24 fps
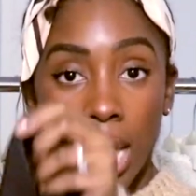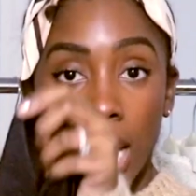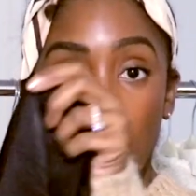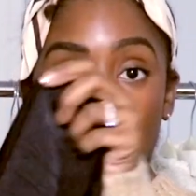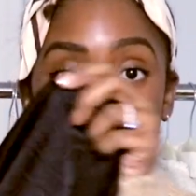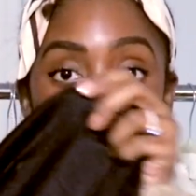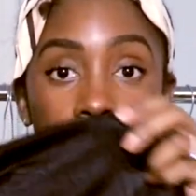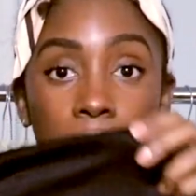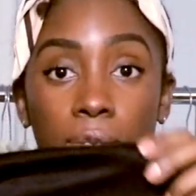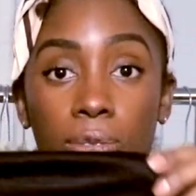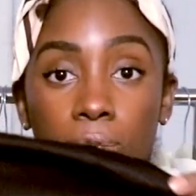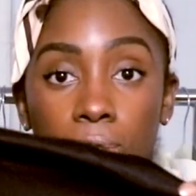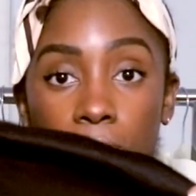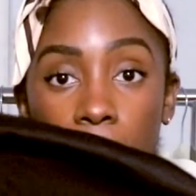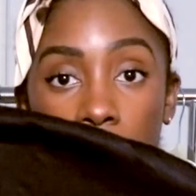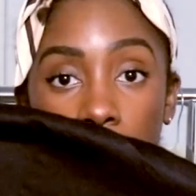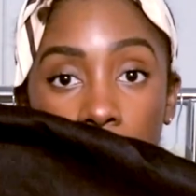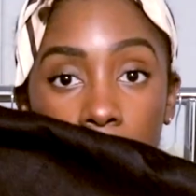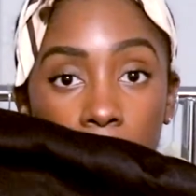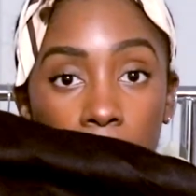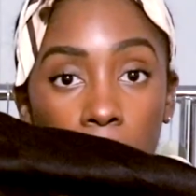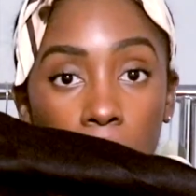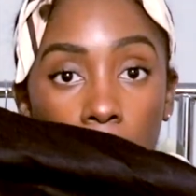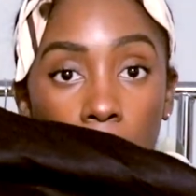It's
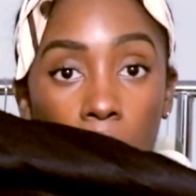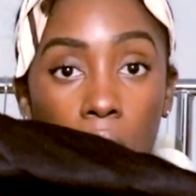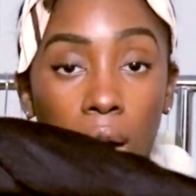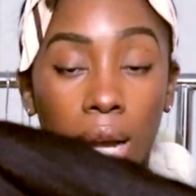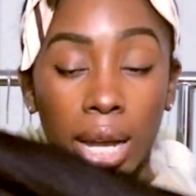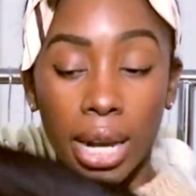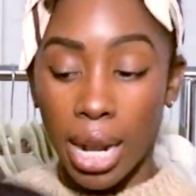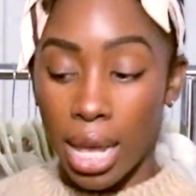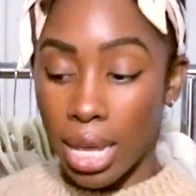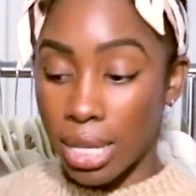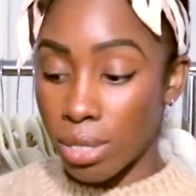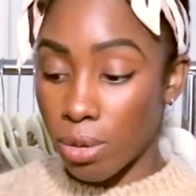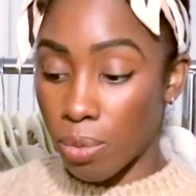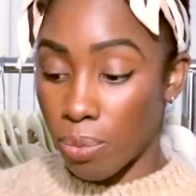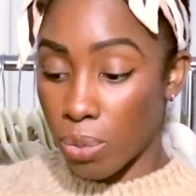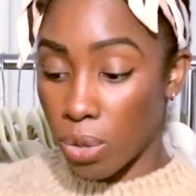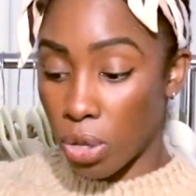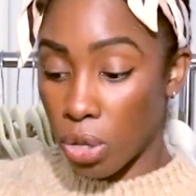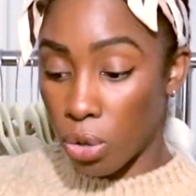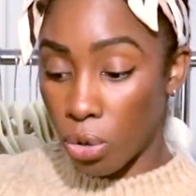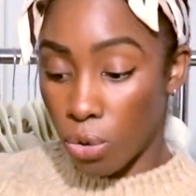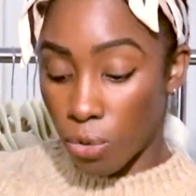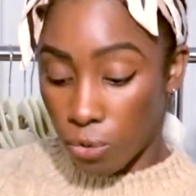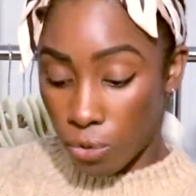very long. It has a
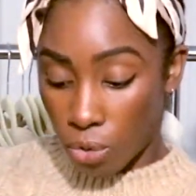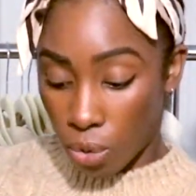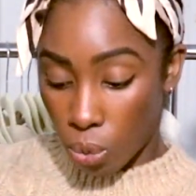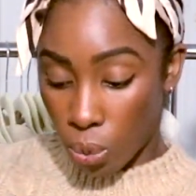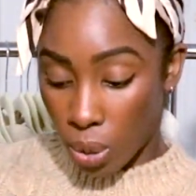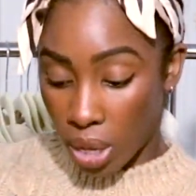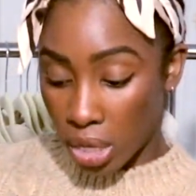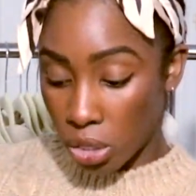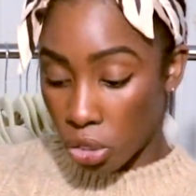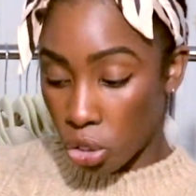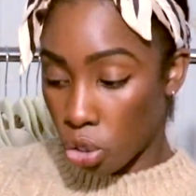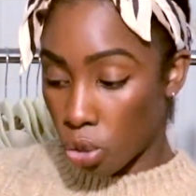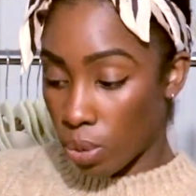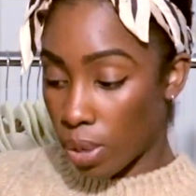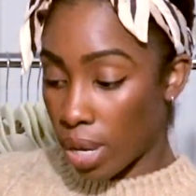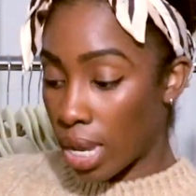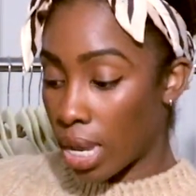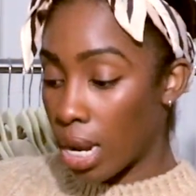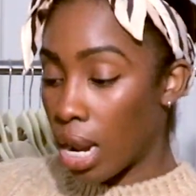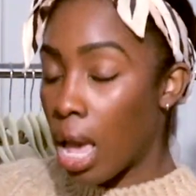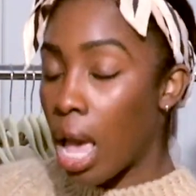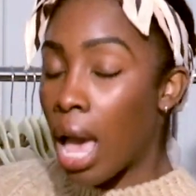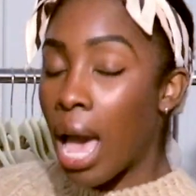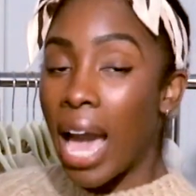beautiful weight to it.